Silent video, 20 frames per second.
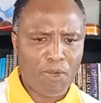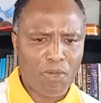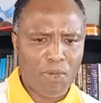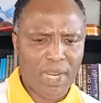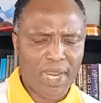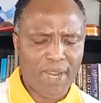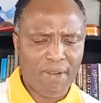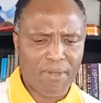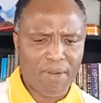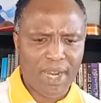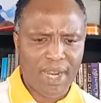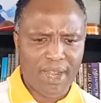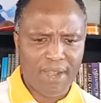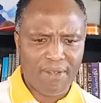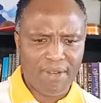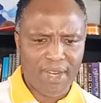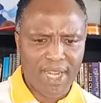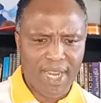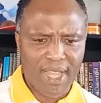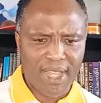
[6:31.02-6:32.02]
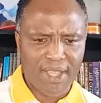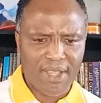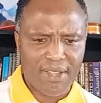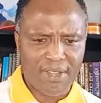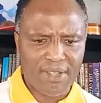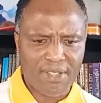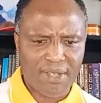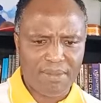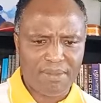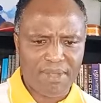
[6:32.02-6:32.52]
where, where are we now?
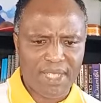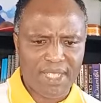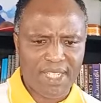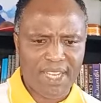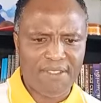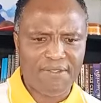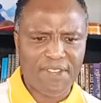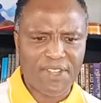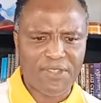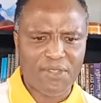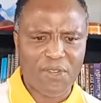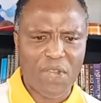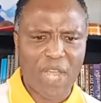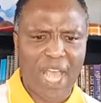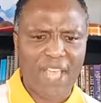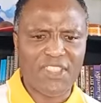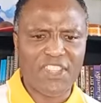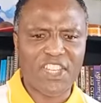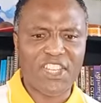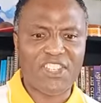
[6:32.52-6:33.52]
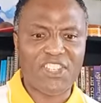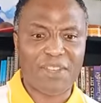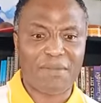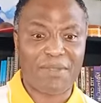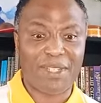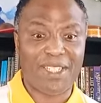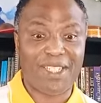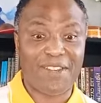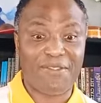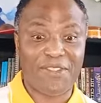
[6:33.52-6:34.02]
Chapter 10, verse 4. I think it's
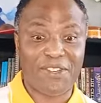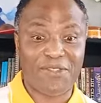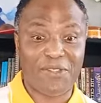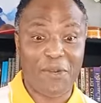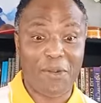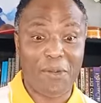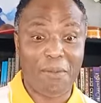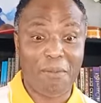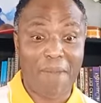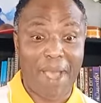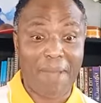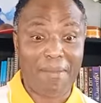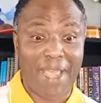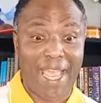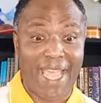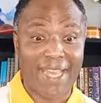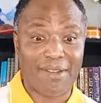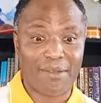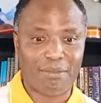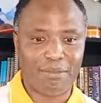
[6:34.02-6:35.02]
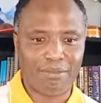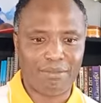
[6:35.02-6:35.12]
chapter 10, verse 4. My bad.